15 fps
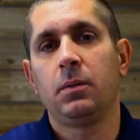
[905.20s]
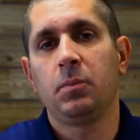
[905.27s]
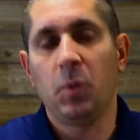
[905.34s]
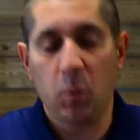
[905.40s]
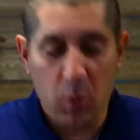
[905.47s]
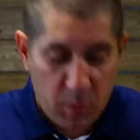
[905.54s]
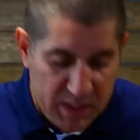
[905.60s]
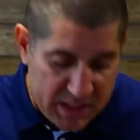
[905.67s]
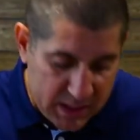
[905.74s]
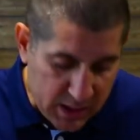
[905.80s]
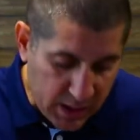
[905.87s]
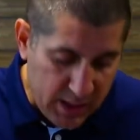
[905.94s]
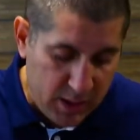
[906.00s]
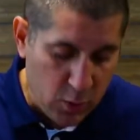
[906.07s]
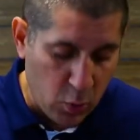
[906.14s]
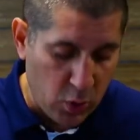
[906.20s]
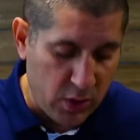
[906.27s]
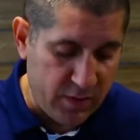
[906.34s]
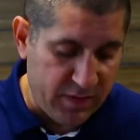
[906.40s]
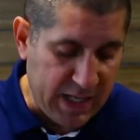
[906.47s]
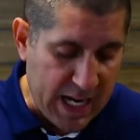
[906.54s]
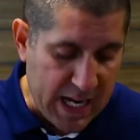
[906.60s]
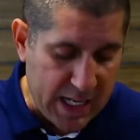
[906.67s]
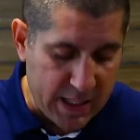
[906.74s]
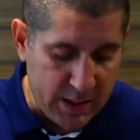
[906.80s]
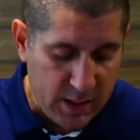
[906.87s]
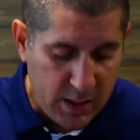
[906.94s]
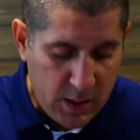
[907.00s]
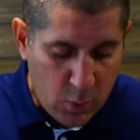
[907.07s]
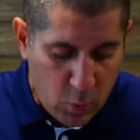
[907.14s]
But when we study the Word of God,
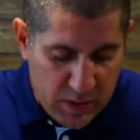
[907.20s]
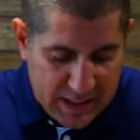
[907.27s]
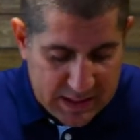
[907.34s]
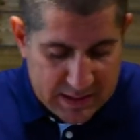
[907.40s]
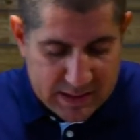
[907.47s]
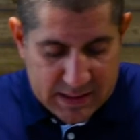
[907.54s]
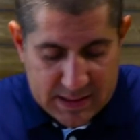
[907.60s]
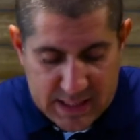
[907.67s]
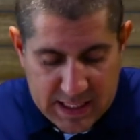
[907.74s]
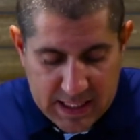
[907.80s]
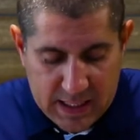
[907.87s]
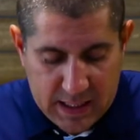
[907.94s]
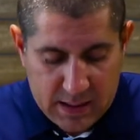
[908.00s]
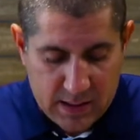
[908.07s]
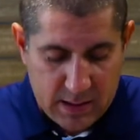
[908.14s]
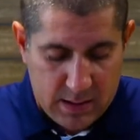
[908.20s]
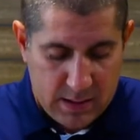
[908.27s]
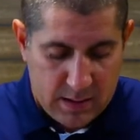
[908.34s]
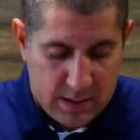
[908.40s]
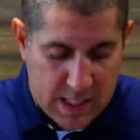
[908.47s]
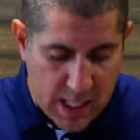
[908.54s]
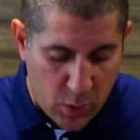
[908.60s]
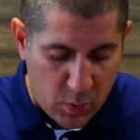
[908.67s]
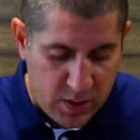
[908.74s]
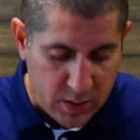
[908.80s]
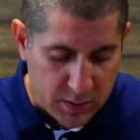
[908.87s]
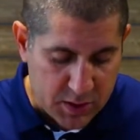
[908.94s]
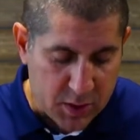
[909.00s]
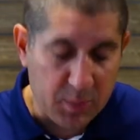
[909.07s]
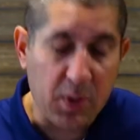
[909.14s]
we can see how we
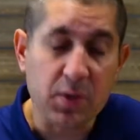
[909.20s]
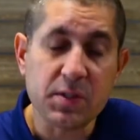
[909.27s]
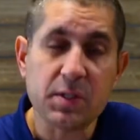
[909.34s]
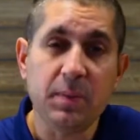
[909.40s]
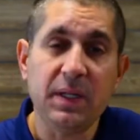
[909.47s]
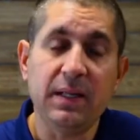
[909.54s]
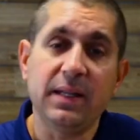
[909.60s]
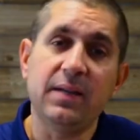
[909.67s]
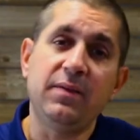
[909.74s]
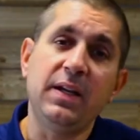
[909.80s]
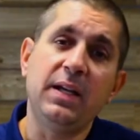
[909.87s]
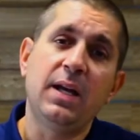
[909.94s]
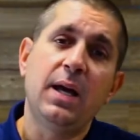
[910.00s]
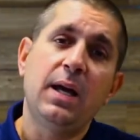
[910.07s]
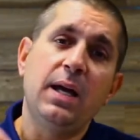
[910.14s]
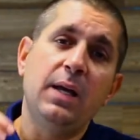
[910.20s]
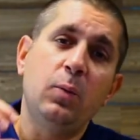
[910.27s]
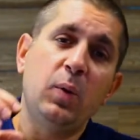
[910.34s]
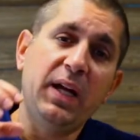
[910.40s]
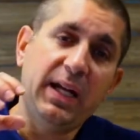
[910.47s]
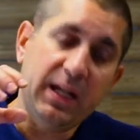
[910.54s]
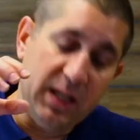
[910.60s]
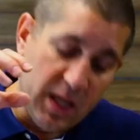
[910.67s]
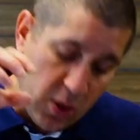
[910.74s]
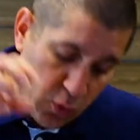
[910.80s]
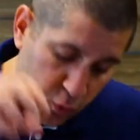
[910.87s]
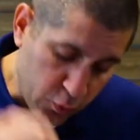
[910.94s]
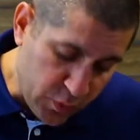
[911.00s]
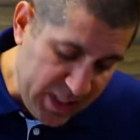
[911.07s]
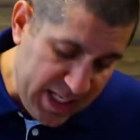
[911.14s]
are supposed to be living, and we can
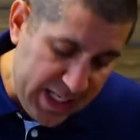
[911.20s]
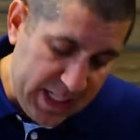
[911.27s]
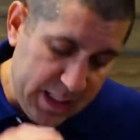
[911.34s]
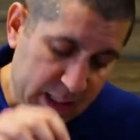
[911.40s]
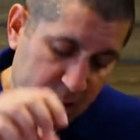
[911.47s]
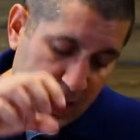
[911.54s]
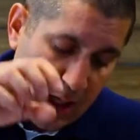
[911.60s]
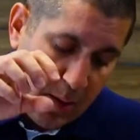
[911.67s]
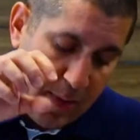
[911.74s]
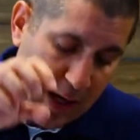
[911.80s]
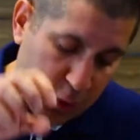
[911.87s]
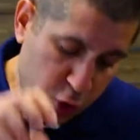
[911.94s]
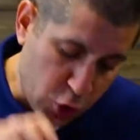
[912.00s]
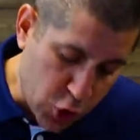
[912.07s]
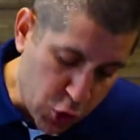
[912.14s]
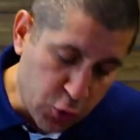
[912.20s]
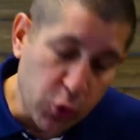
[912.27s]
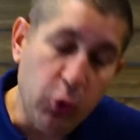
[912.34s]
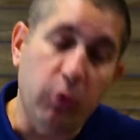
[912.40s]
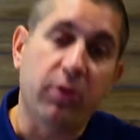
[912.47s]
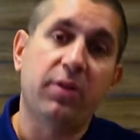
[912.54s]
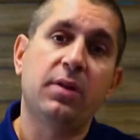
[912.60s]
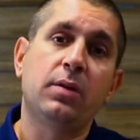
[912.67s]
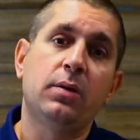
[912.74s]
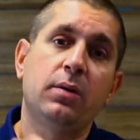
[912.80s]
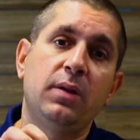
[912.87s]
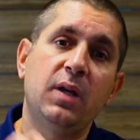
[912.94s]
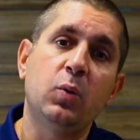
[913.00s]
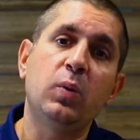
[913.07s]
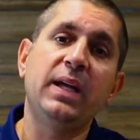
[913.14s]
read about truth
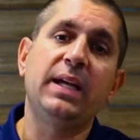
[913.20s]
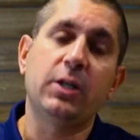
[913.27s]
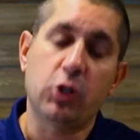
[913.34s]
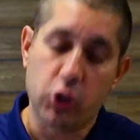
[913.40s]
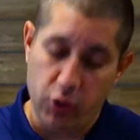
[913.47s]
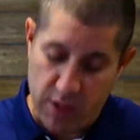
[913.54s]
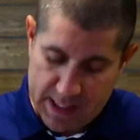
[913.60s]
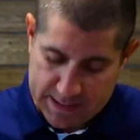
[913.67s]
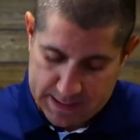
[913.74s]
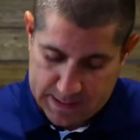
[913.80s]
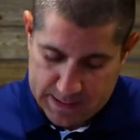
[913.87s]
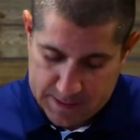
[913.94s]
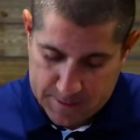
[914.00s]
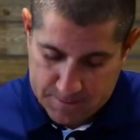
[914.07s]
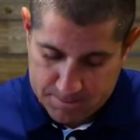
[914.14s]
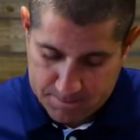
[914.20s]
that we can trust.